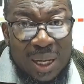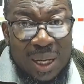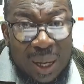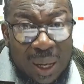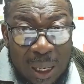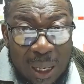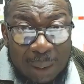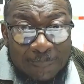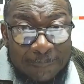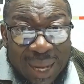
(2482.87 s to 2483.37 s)

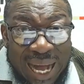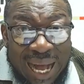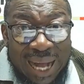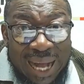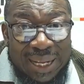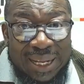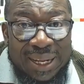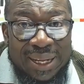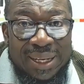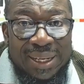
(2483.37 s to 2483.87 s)
Come
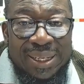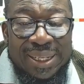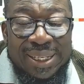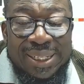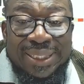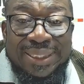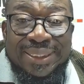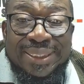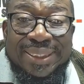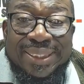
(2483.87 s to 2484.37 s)
back.
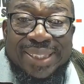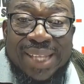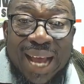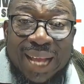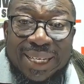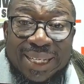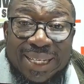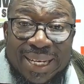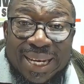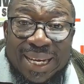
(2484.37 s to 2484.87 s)

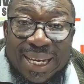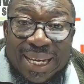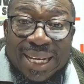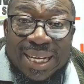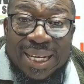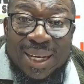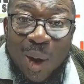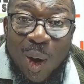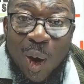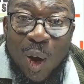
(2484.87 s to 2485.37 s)
Stand
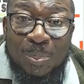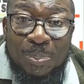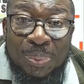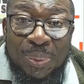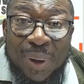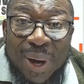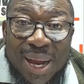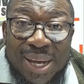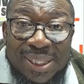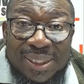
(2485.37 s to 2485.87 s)
in
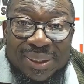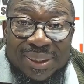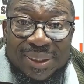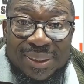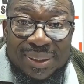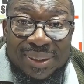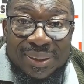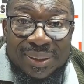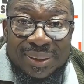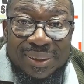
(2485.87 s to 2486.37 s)
upright
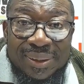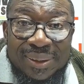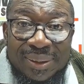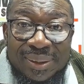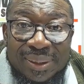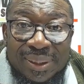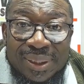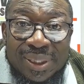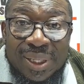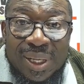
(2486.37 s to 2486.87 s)

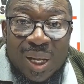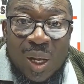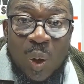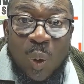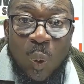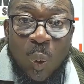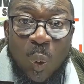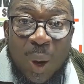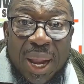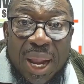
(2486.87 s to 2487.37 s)

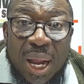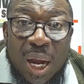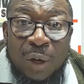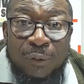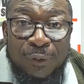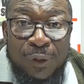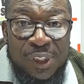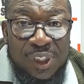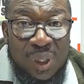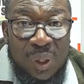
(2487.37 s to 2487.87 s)
weight
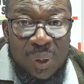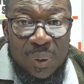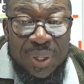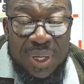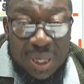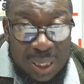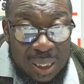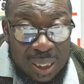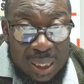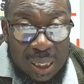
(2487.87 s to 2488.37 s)
of his
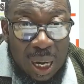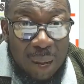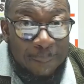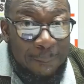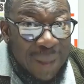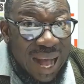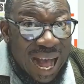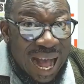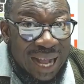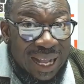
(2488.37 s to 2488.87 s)
glory. Come
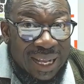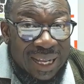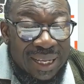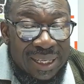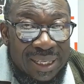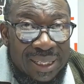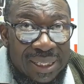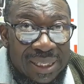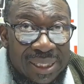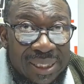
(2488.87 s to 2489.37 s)
back.
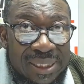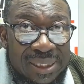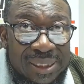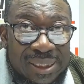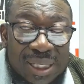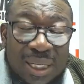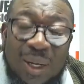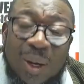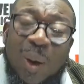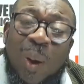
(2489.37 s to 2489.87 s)

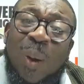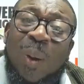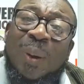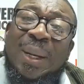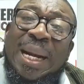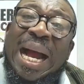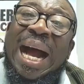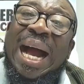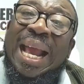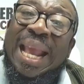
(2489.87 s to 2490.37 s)
Say,
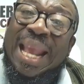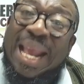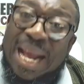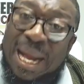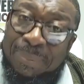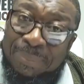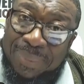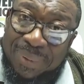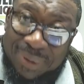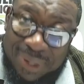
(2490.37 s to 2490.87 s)
God, I
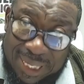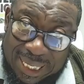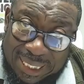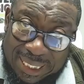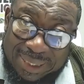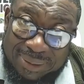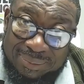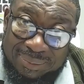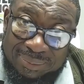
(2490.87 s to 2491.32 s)
am ready.